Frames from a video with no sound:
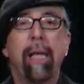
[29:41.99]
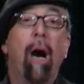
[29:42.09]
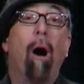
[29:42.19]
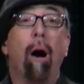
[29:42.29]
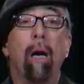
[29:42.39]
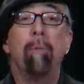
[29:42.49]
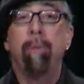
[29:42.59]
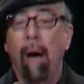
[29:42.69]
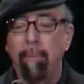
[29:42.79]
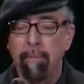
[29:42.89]
the hard
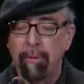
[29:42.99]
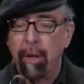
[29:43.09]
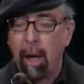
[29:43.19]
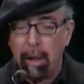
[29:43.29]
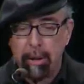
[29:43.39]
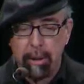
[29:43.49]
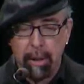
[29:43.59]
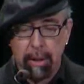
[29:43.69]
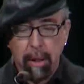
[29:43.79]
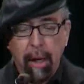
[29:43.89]
problem of
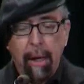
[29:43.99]
consciousness,